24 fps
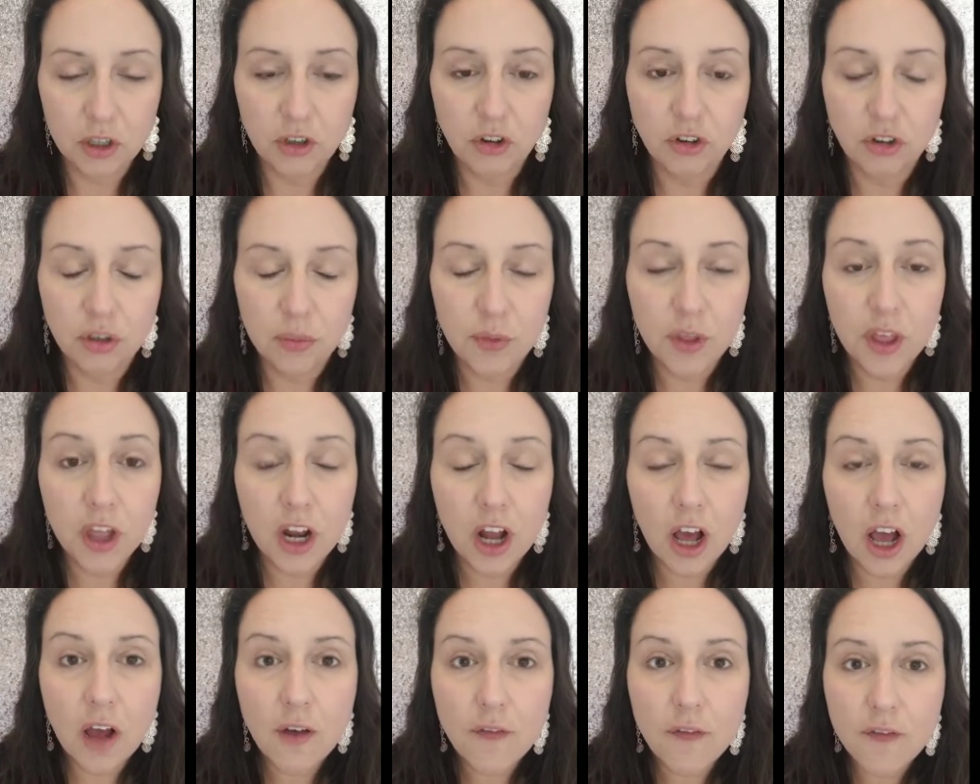
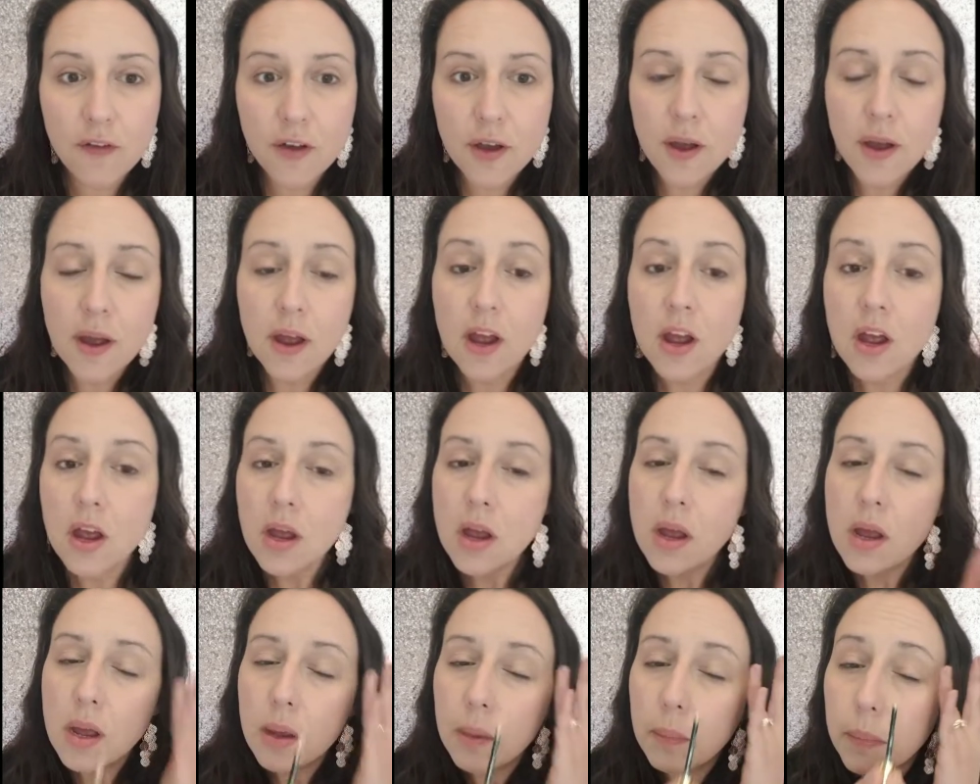smudge some of that off.
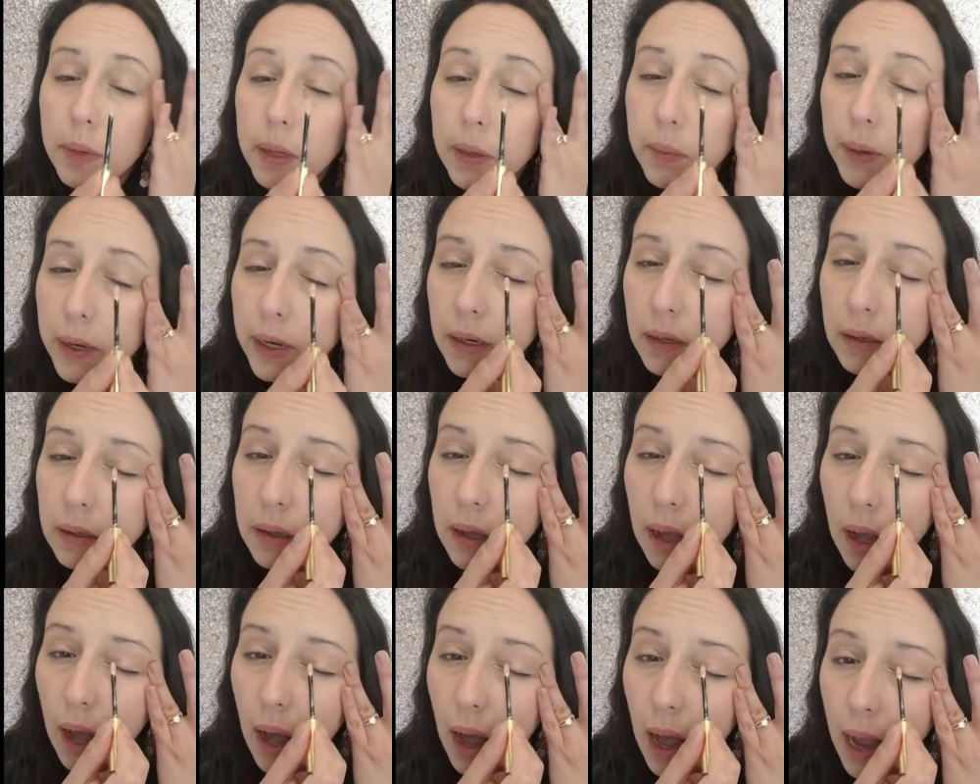But
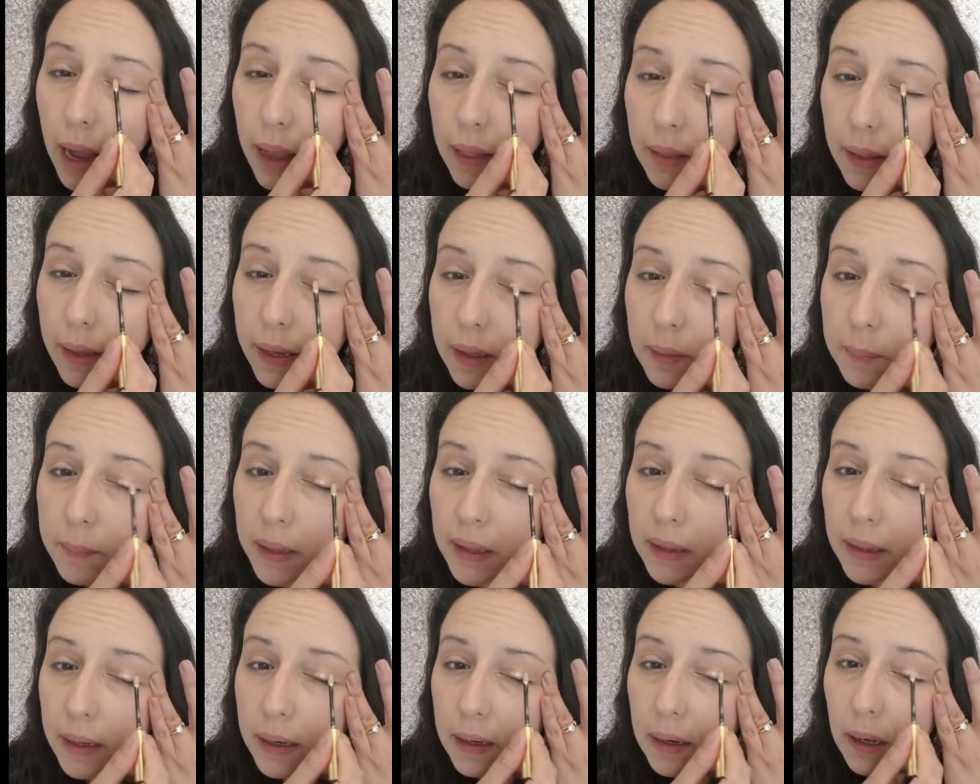anyway, I
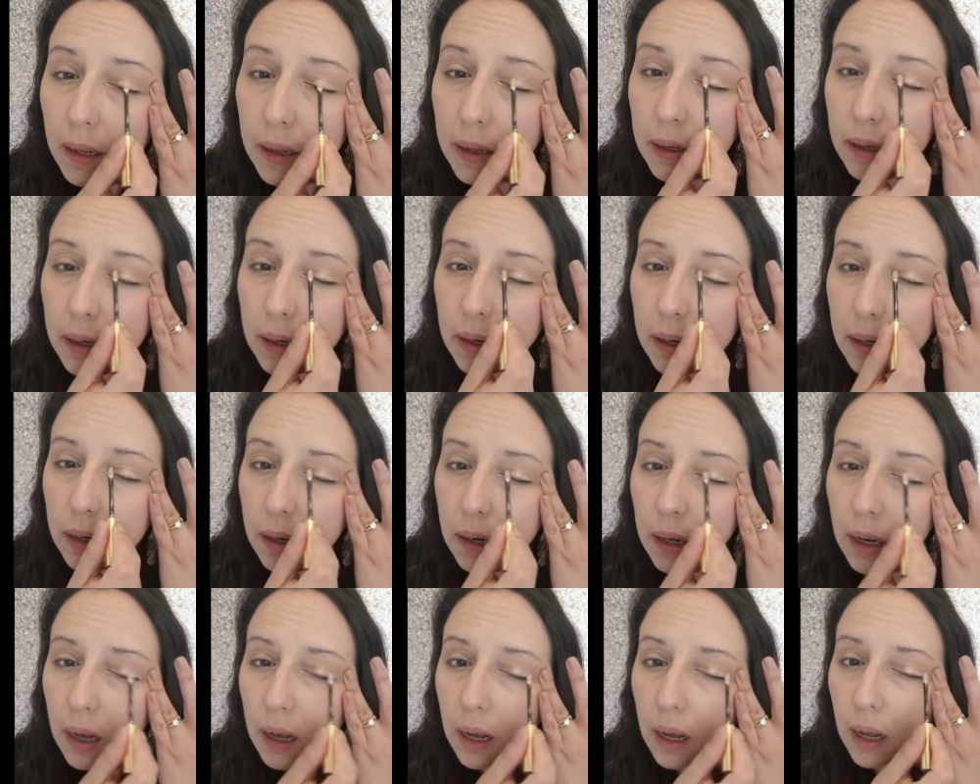like my light
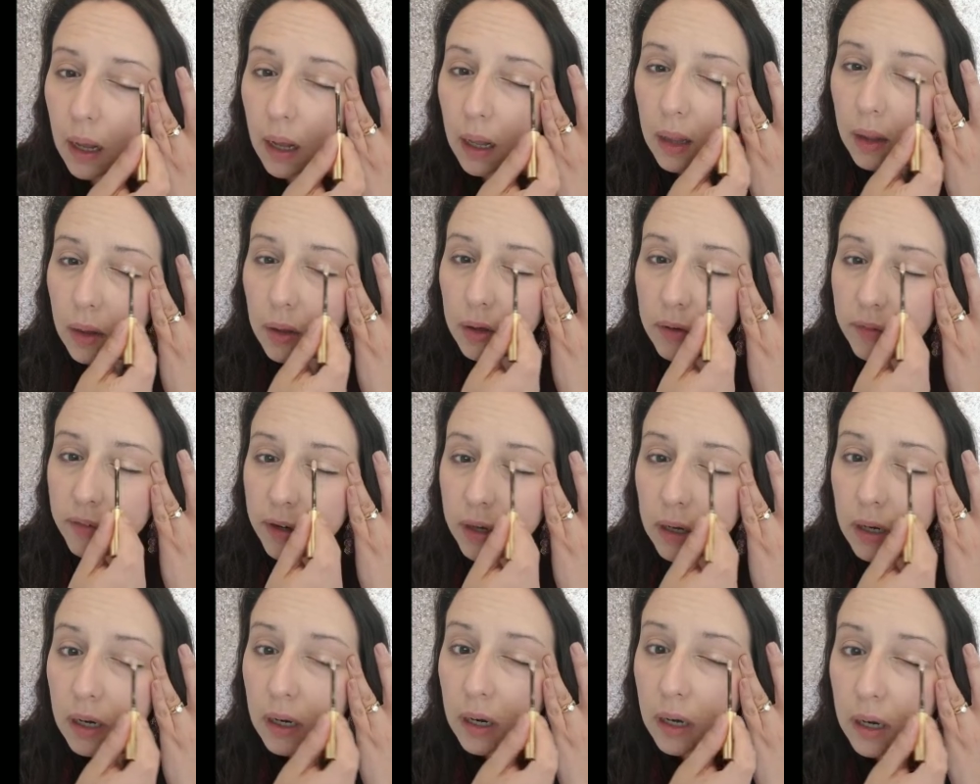color
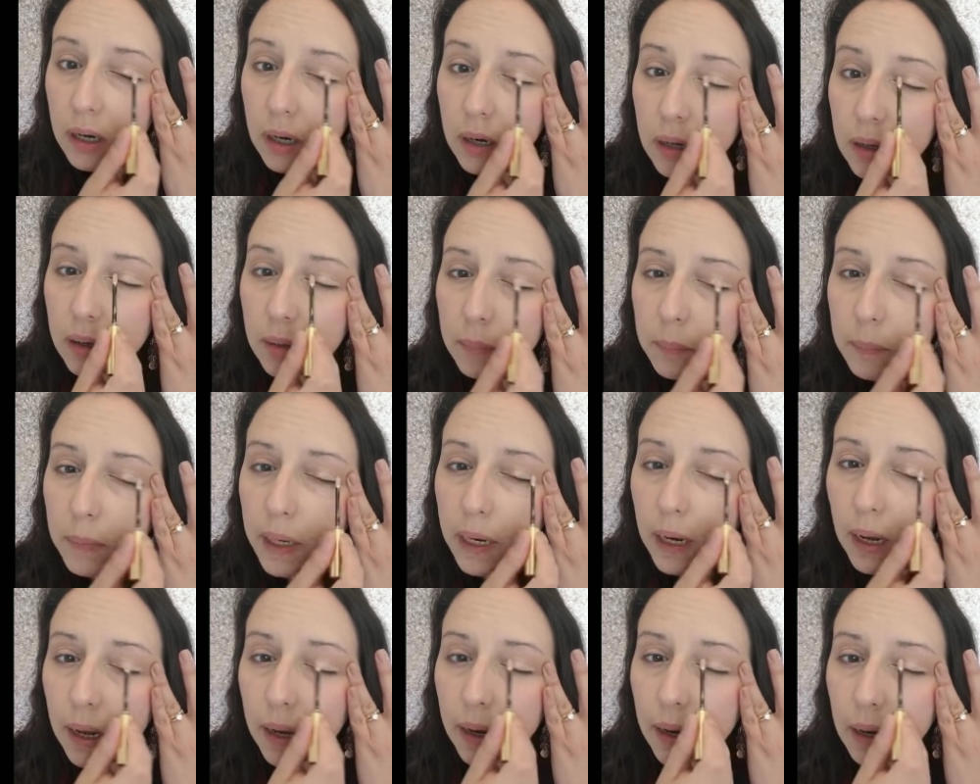all over
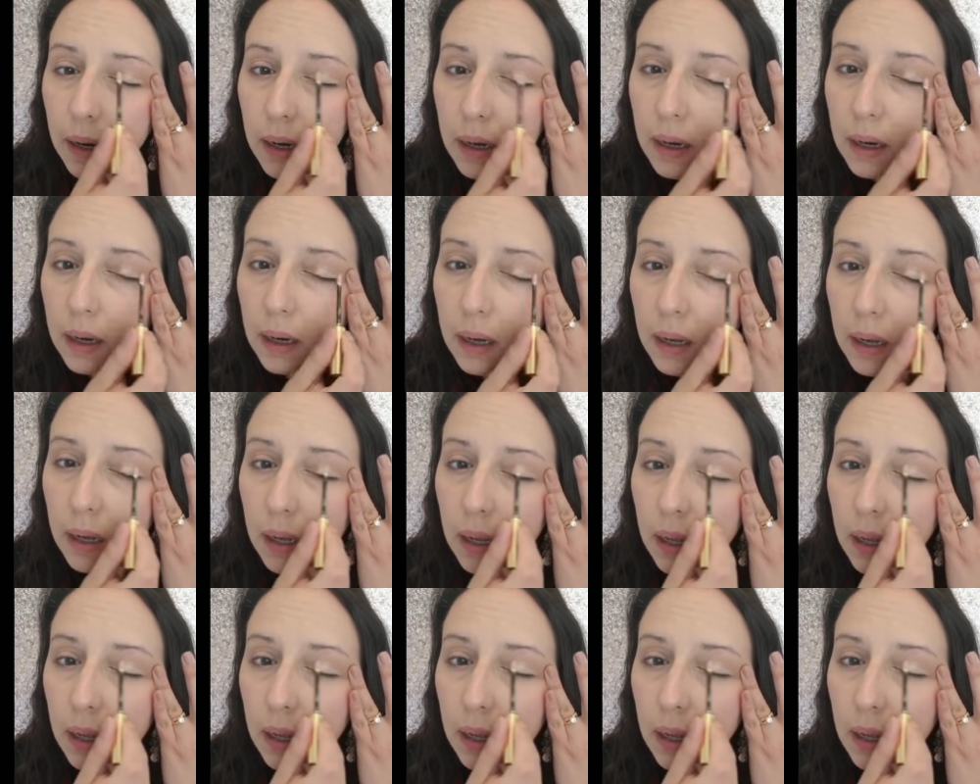eye.